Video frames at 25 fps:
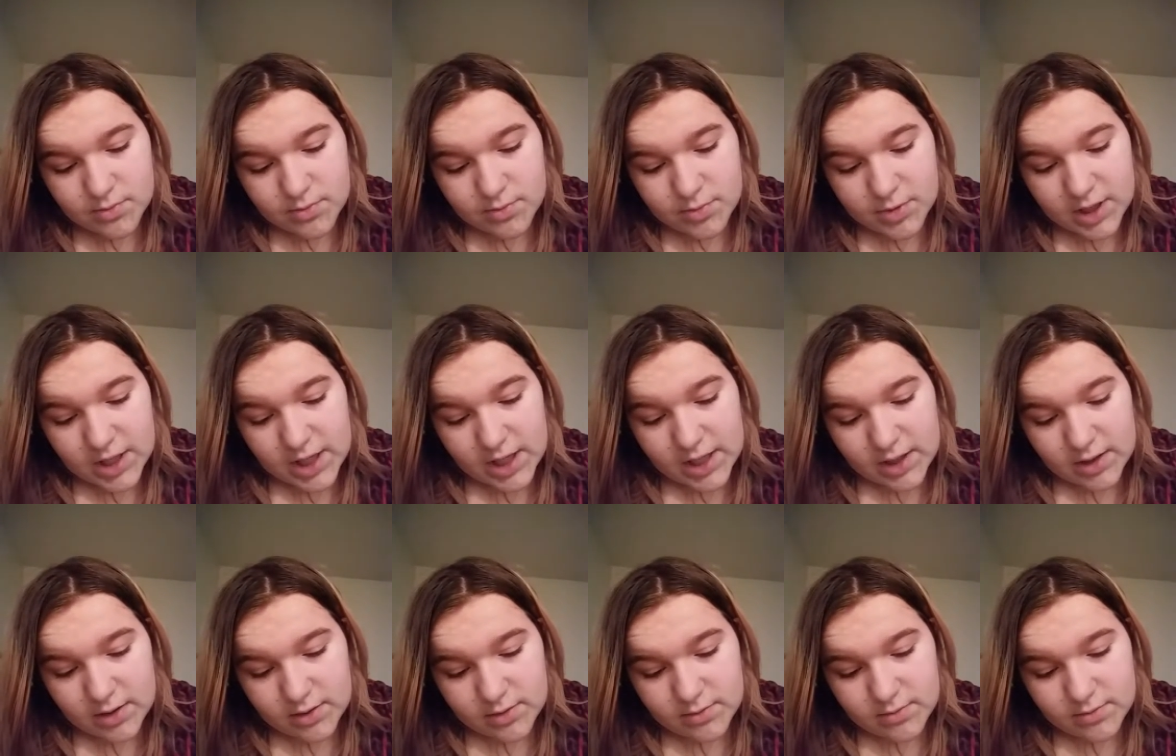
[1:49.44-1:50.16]
But
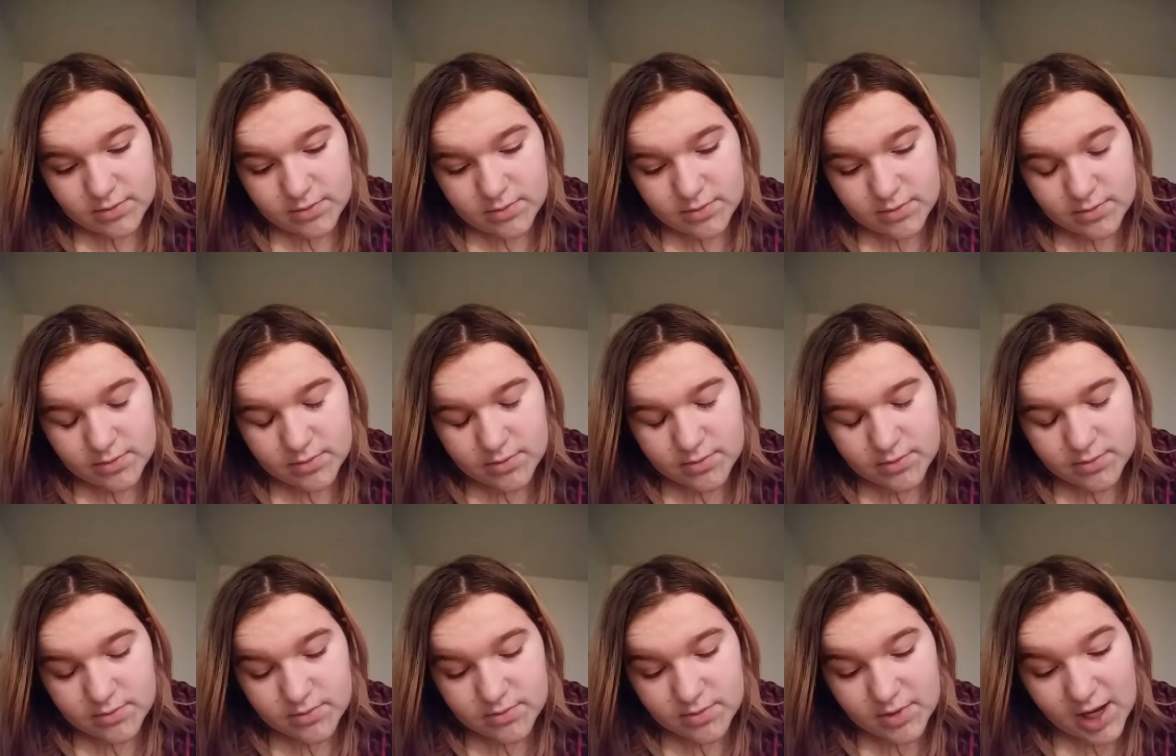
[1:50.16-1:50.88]
I didn't.
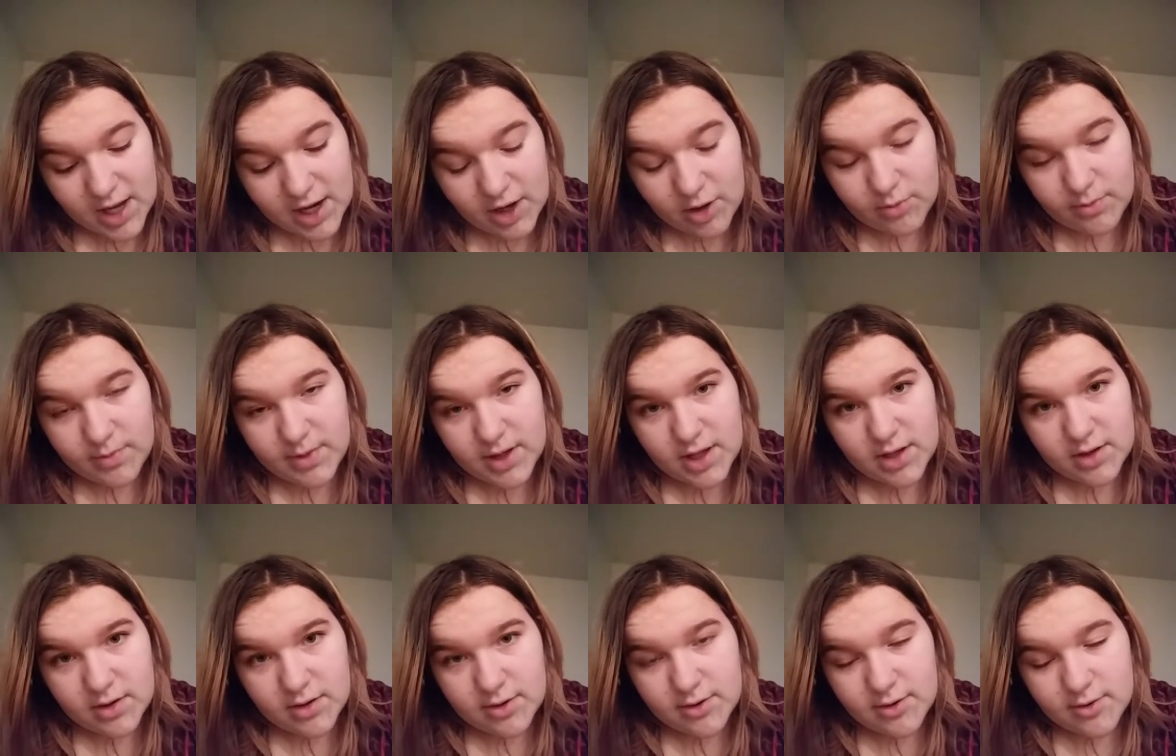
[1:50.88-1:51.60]
I don't
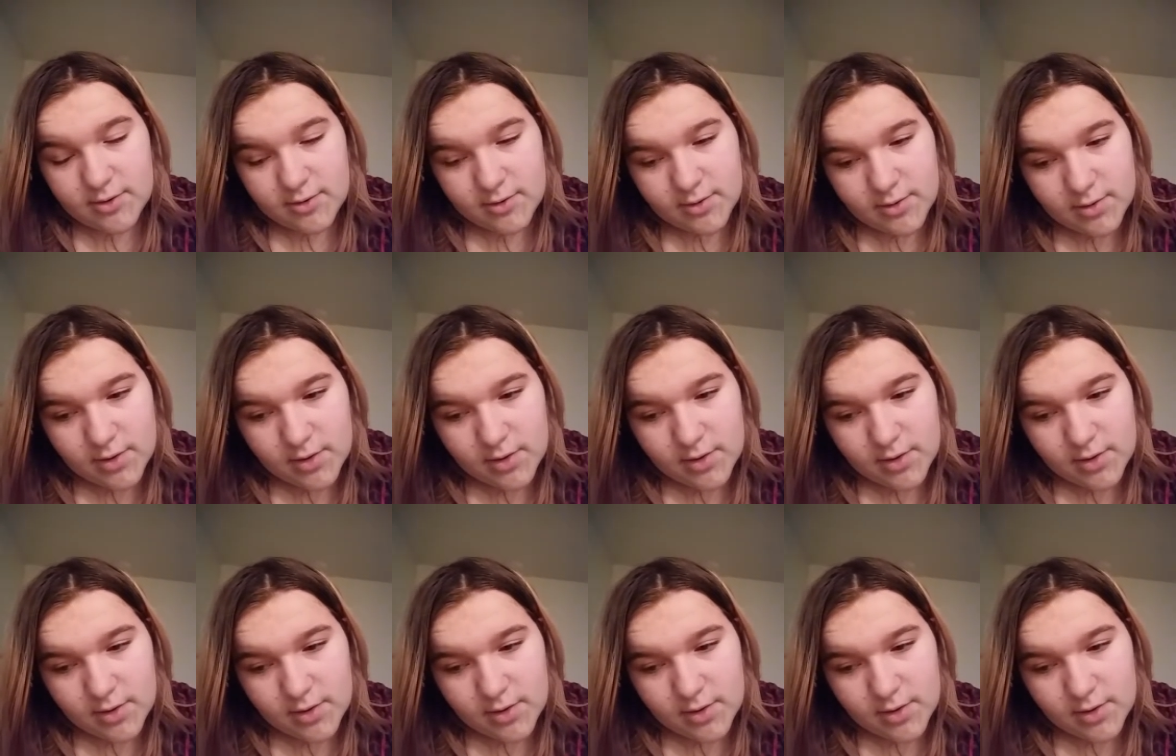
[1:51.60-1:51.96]
mean to.